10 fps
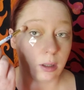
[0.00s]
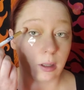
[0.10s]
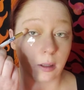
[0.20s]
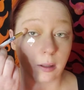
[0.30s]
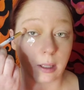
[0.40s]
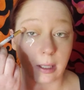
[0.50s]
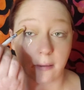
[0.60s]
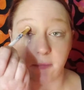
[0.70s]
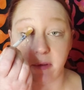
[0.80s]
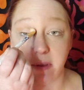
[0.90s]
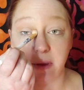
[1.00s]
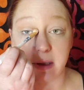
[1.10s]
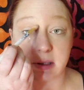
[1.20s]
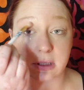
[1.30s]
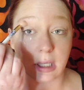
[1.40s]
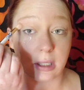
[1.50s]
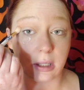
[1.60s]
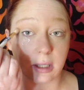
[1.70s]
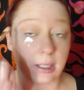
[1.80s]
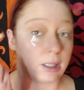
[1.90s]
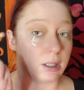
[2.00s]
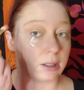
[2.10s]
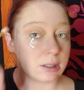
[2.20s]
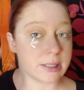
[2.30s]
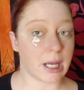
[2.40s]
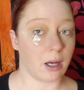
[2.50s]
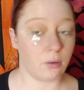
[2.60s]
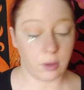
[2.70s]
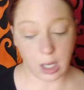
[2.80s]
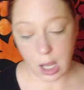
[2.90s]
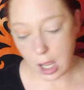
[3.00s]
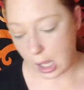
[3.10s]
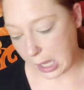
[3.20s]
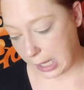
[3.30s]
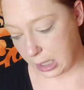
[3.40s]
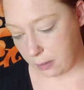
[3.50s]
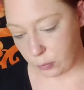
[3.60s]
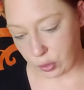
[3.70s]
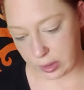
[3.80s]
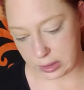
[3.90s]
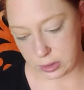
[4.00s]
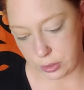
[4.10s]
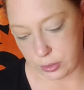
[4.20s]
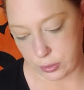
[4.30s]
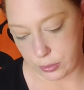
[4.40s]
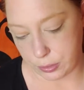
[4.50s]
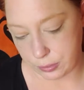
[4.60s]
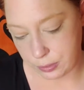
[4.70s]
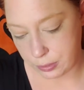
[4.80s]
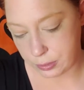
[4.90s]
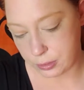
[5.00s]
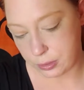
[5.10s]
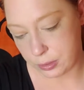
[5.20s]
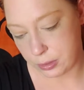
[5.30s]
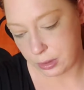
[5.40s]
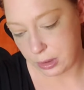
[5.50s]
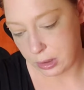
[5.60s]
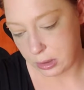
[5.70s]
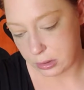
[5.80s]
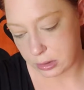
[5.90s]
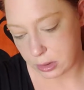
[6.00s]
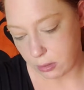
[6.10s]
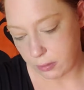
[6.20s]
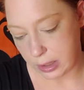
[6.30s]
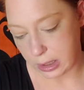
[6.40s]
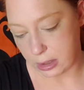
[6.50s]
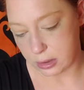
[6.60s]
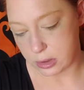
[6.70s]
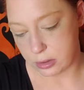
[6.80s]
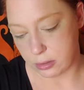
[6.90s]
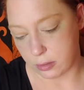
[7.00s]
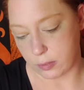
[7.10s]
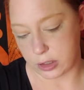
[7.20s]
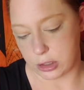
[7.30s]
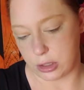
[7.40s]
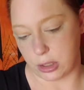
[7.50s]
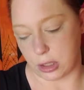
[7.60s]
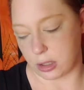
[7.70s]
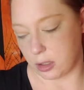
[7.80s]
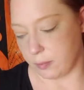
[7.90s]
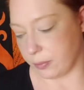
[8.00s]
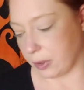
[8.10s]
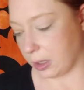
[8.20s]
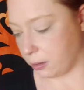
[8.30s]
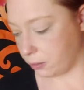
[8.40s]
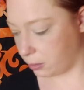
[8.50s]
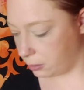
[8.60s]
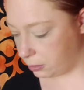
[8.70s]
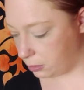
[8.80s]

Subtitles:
Now that I have this kind of laid down, I am going to just go right into a much darker brown.